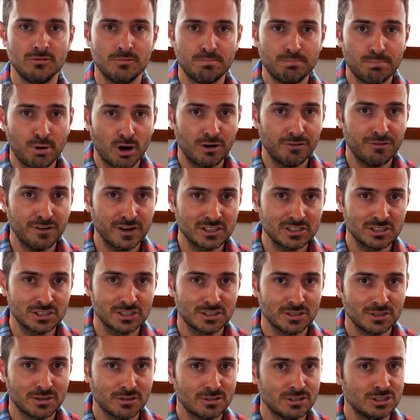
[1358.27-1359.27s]
perfect,
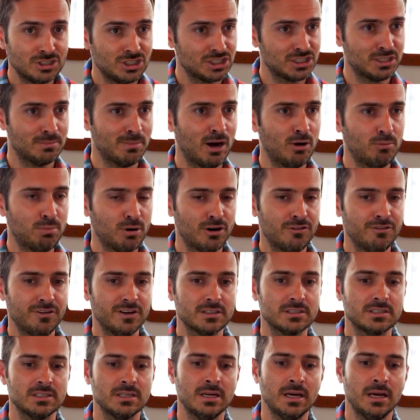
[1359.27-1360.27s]
just about
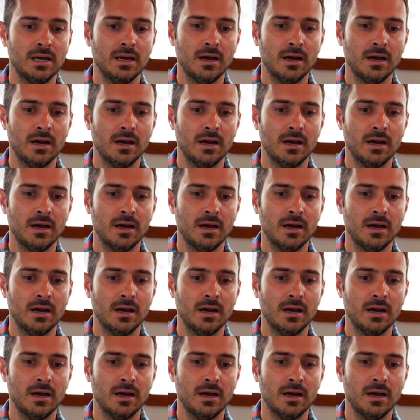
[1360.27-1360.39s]
perfect.